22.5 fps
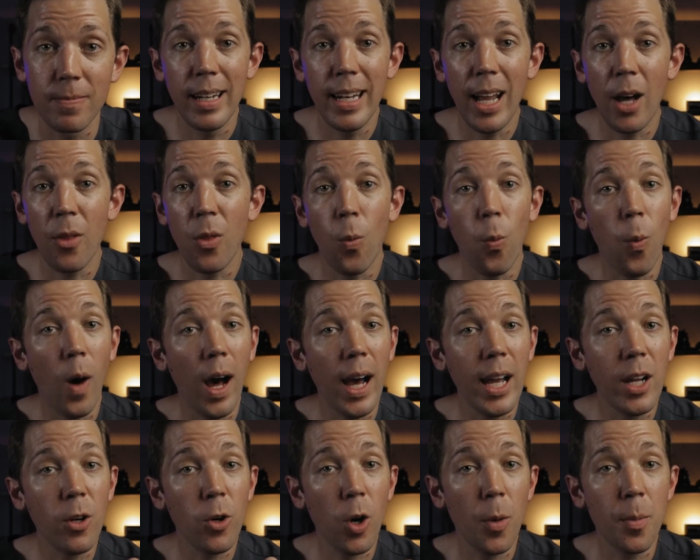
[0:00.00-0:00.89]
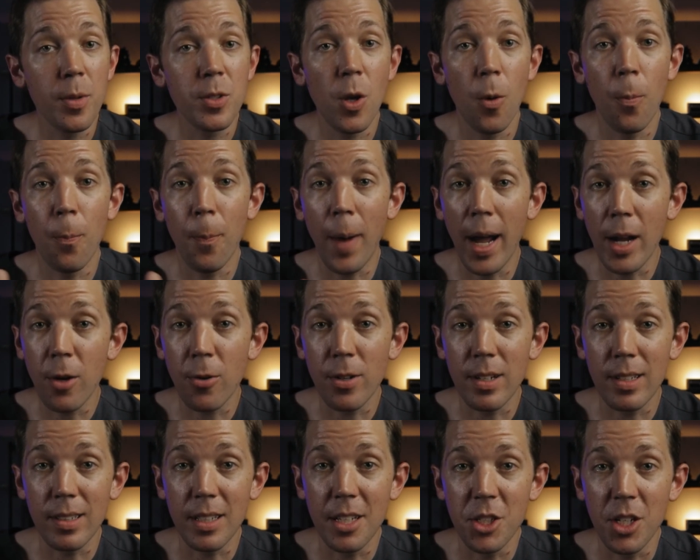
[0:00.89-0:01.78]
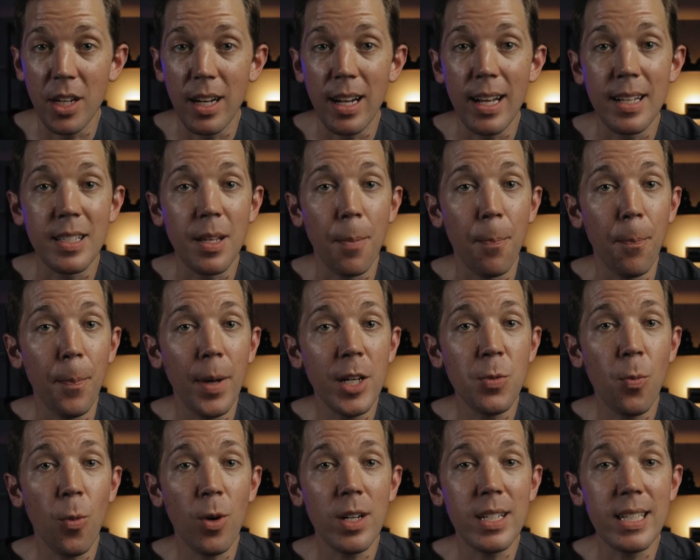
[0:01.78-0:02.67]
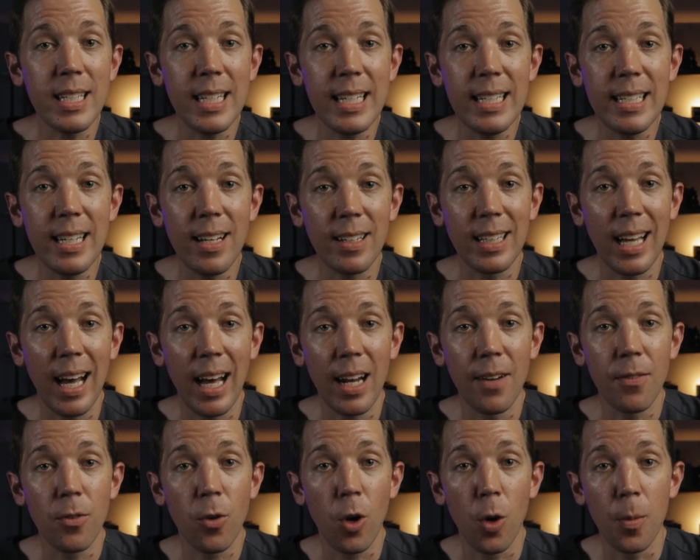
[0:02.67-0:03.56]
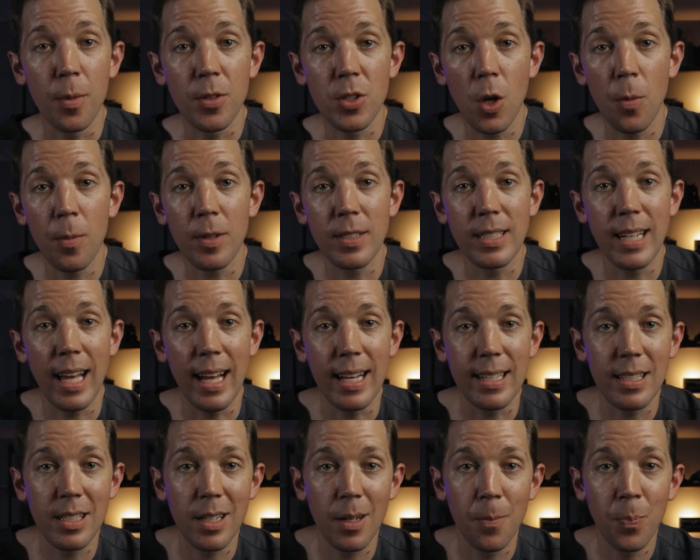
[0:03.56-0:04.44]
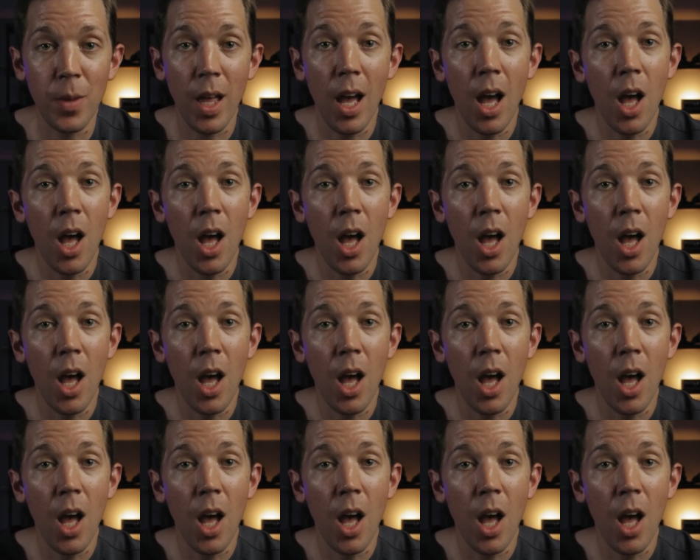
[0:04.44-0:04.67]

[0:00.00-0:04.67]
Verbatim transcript: Now, the Y chromosome microdeletion is a much more detailed kind of chromosomal test.